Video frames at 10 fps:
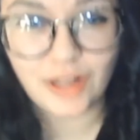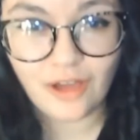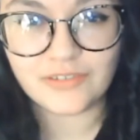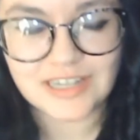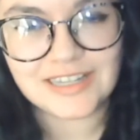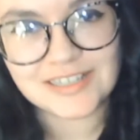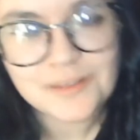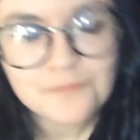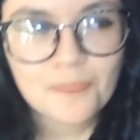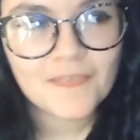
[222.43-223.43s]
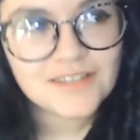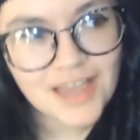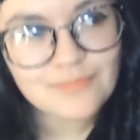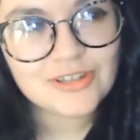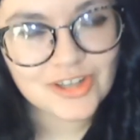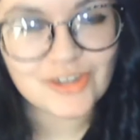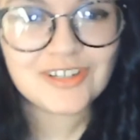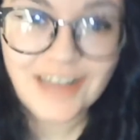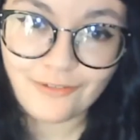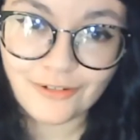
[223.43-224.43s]
of teas. Time to turn to
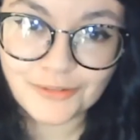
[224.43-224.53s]
tarot.